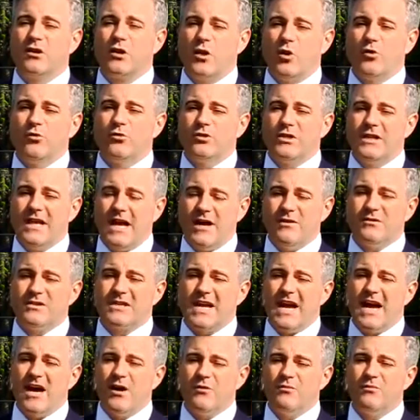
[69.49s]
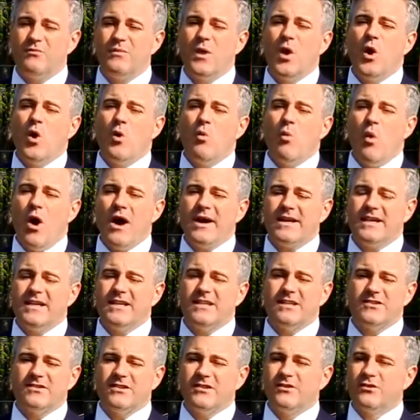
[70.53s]
close to downtown, walking
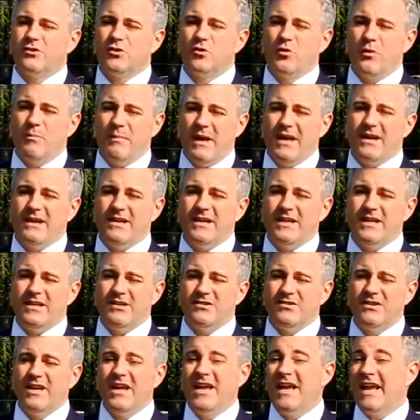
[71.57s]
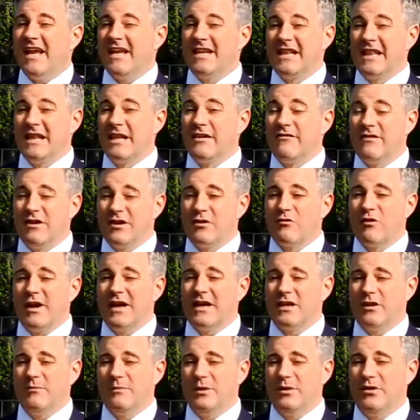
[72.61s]
distance to amenities, and live in a great
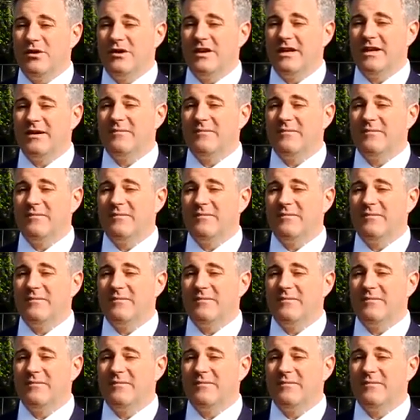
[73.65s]
community.